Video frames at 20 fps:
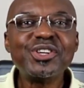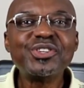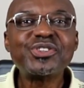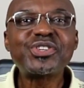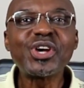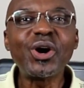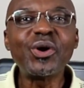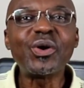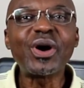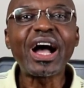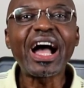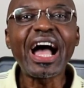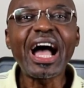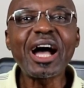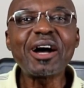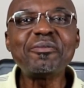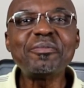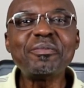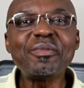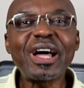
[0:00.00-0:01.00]
So,
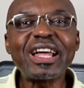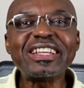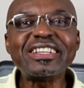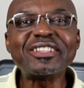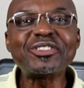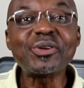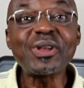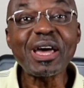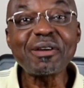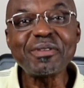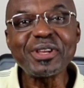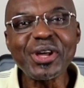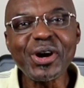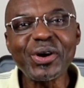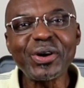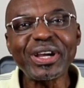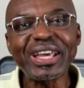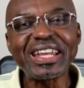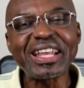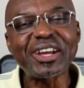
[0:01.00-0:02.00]
do let me
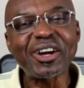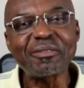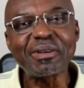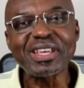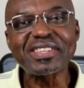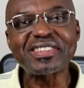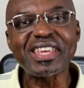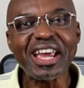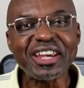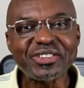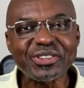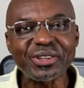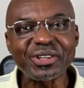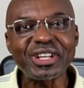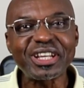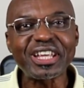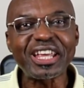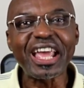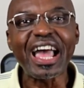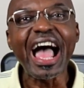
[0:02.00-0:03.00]
know in the comment
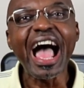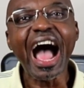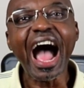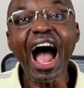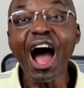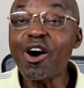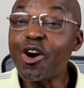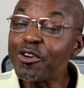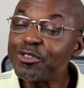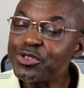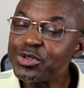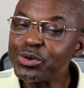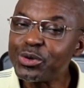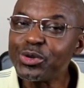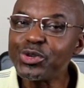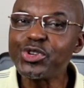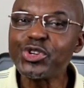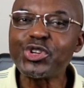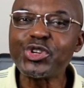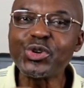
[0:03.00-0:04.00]
section how
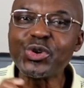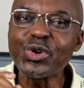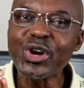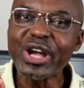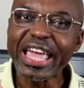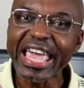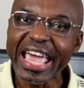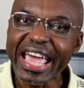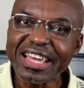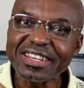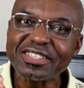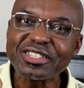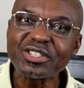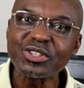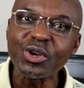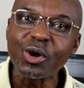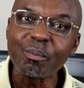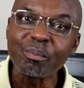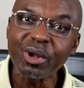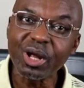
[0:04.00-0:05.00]
often you get
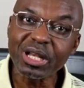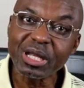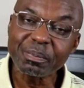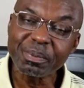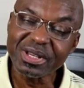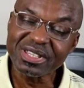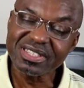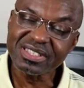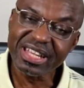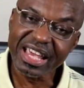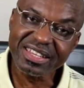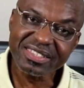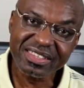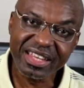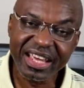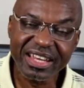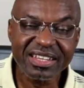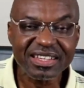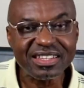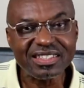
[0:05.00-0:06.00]
your blood lipids
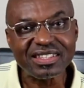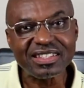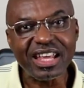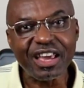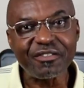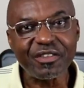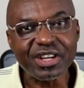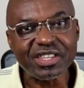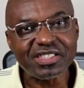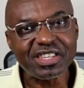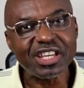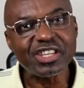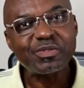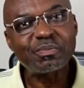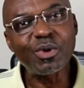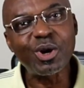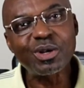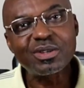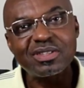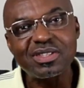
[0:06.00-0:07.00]
tested. Is it every
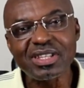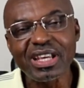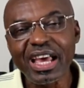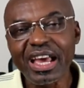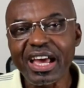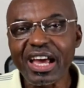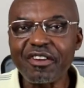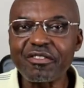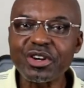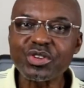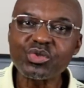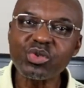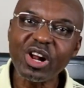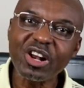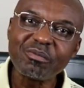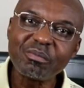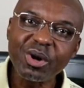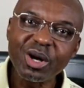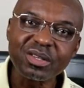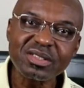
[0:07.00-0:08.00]
6 months, every
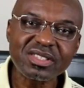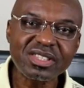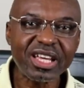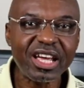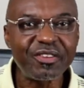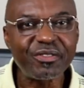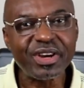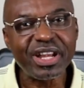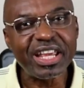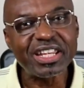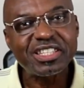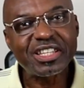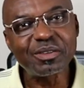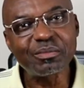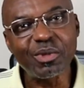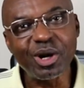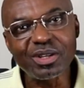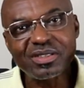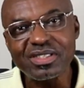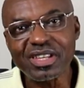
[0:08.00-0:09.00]
12 months, every
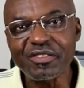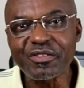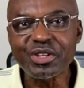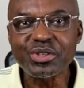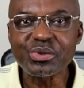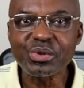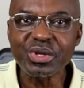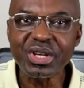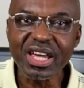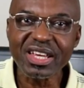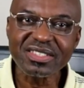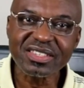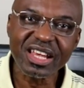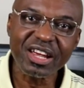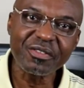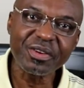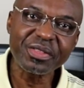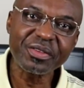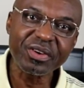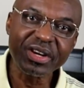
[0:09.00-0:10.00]
18 months, every 2 years,
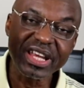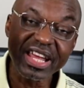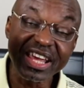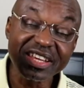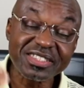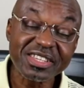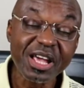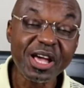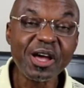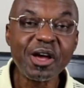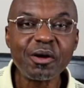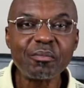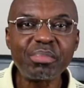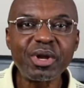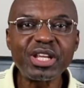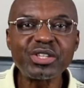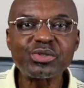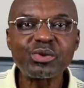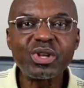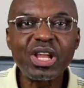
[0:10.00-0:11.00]
every 3 years?
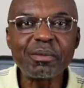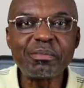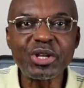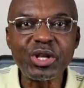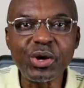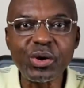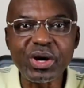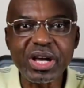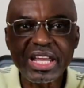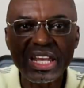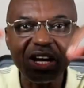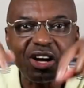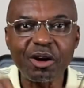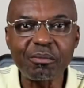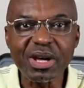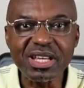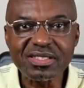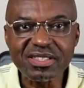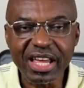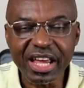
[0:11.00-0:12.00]
Please do let me know in the
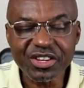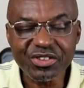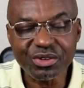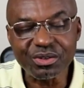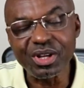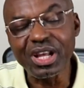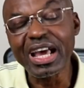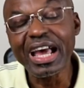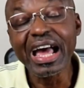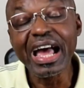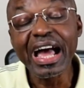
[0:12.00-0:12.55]
comment section.